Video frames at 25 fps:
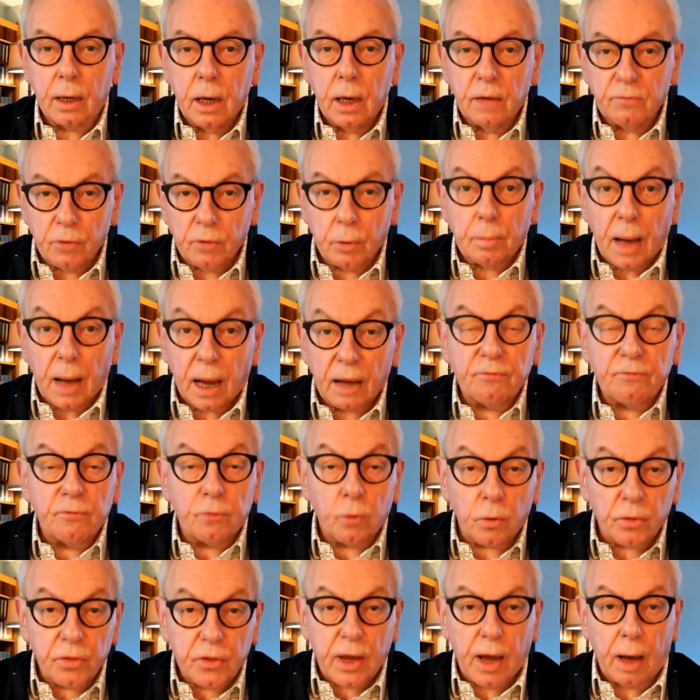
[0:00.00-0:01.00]
for my
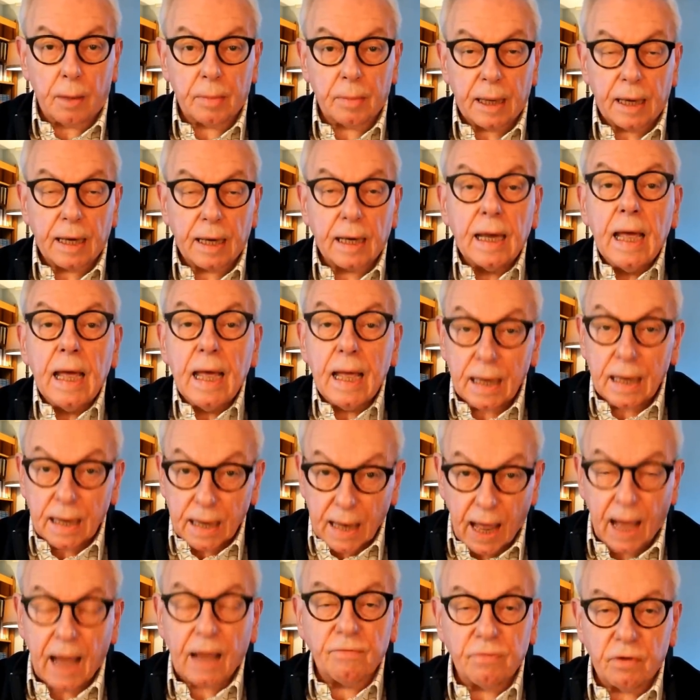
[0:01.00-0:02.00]
forthcoming
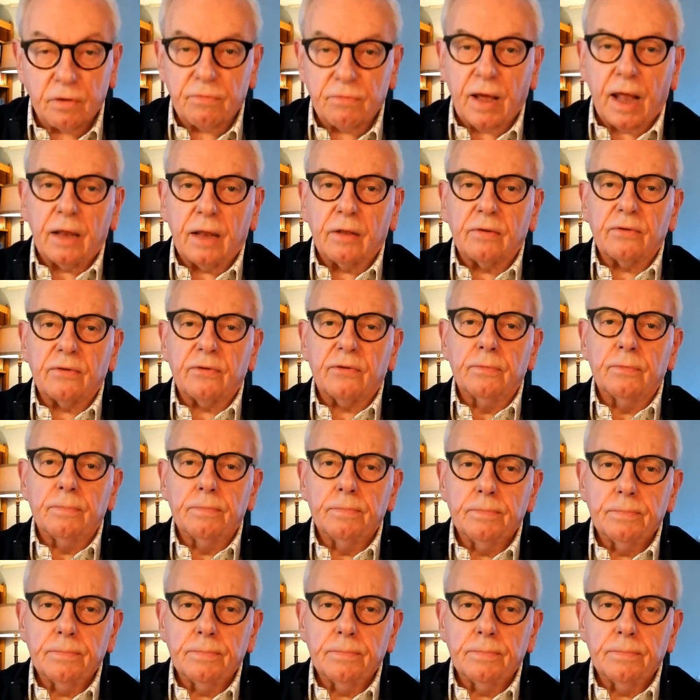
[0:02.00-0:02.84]
live events.